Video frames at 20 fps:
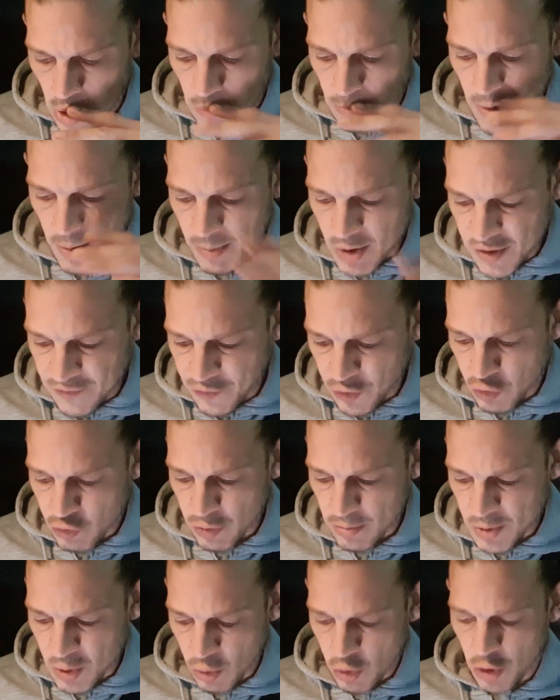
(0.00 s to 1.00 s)
members of the
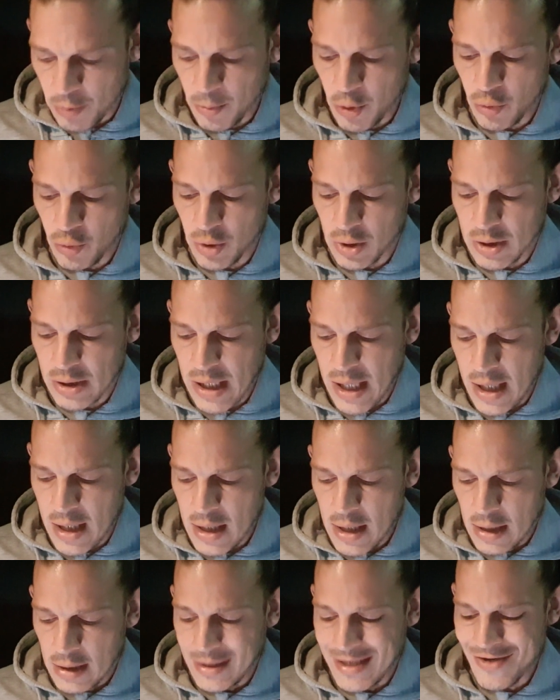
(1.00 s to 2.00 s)
crypto community
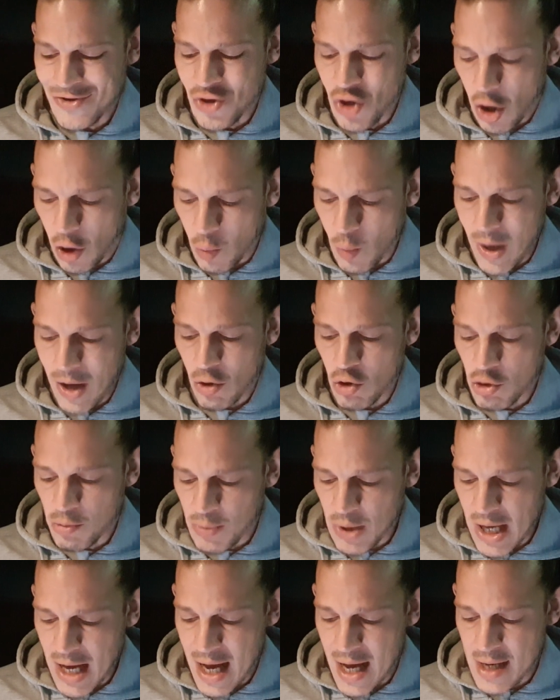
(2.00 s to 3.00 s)
did not welcome
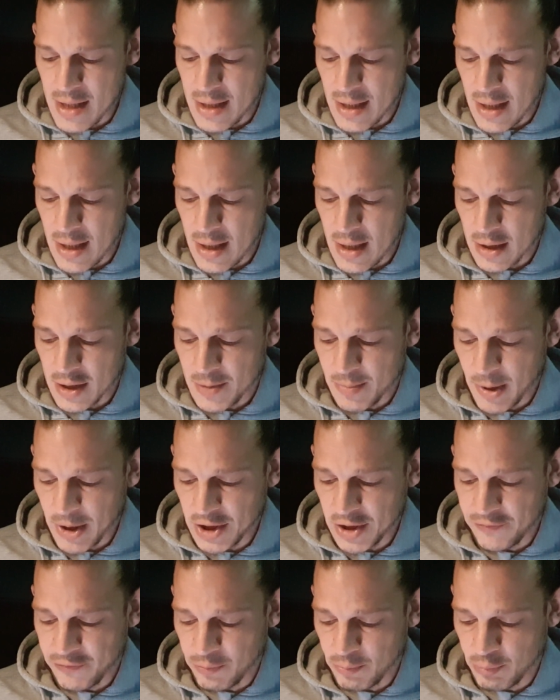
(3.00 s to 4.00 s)
the idea,
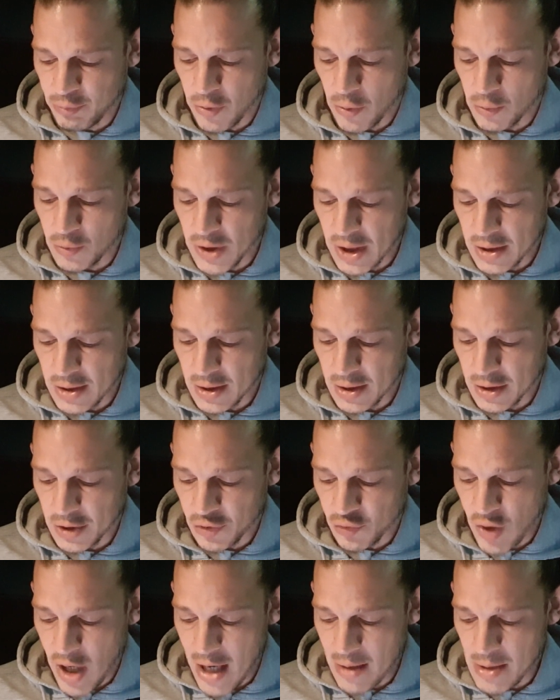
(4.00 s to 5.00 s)
especially from projects that
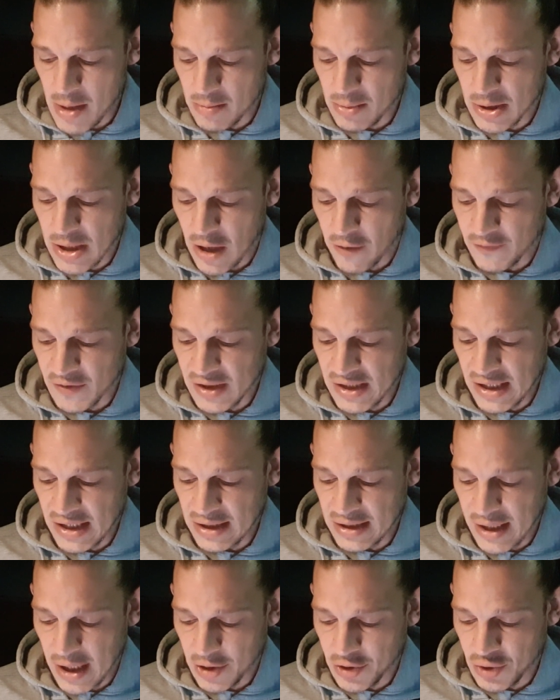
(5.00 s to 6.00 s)
describe themselves as
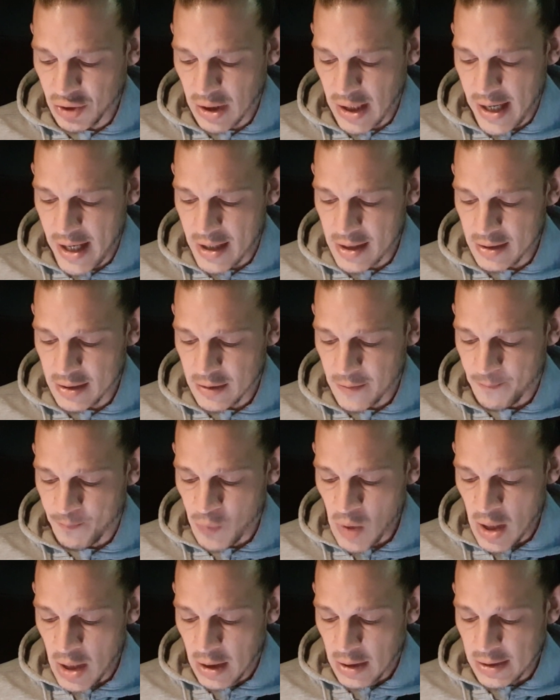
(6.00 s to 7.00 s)
decentralized,
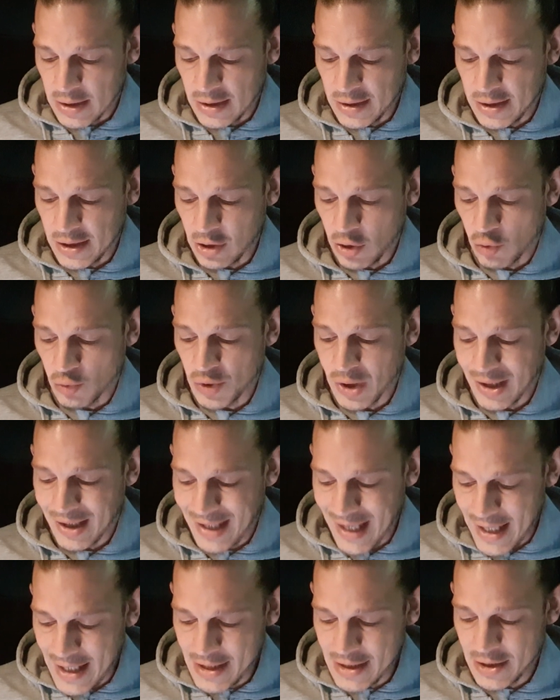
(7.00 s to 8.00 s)
since it goes
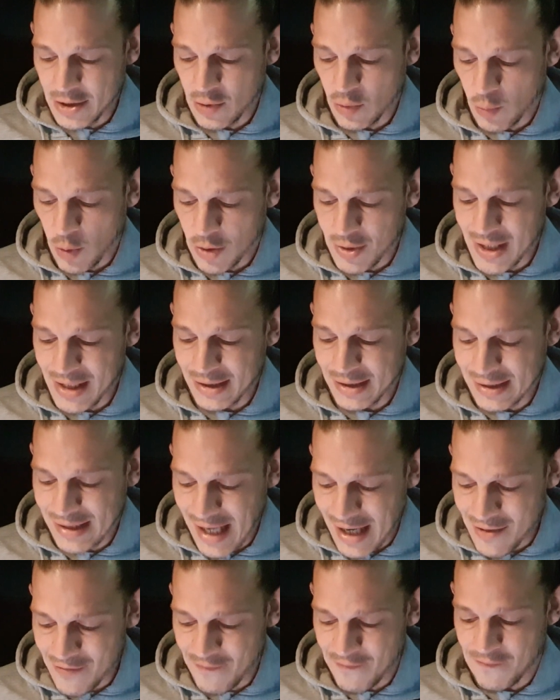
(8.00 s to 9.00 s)
against what they
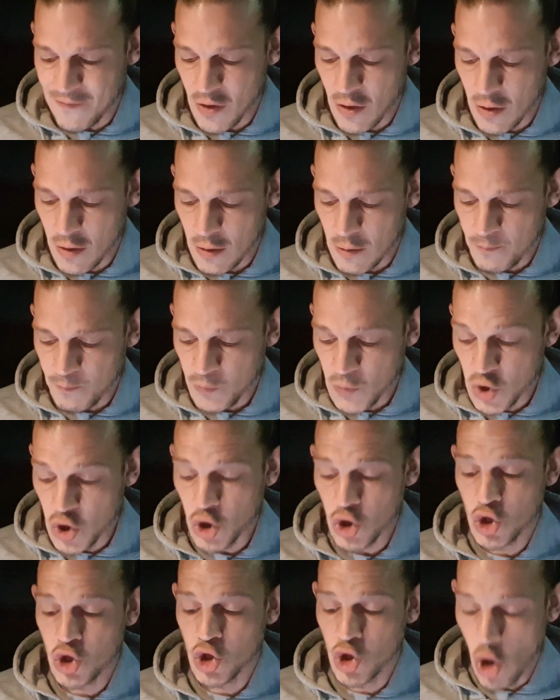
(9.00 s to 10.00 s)
stand for. To
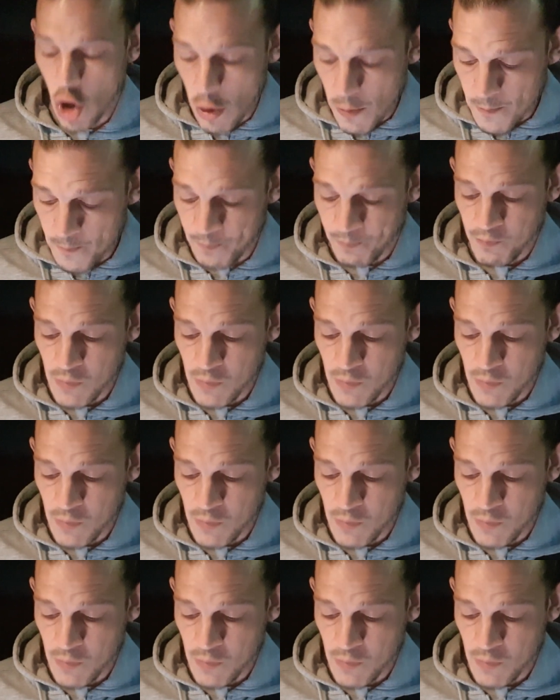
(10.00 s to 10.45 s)
some,